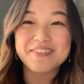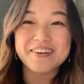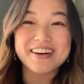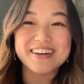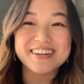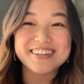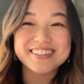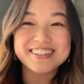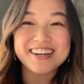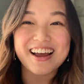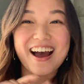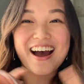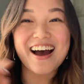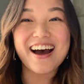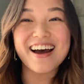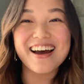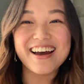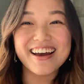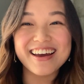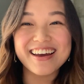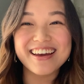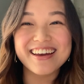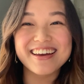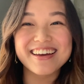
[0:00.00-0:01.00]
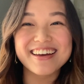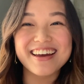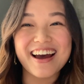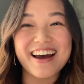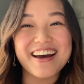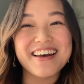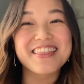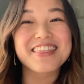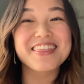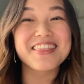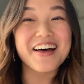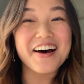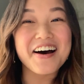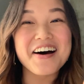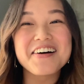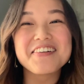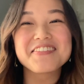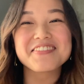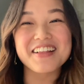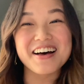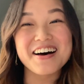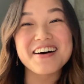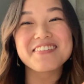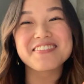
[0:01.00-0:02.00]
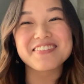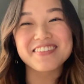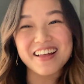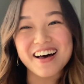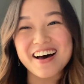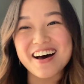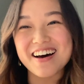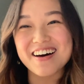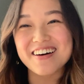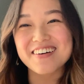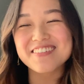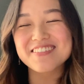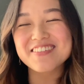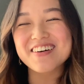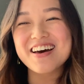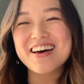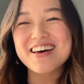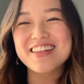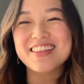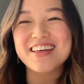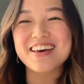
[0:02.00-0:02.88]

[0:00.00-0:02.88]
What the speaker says: which I love.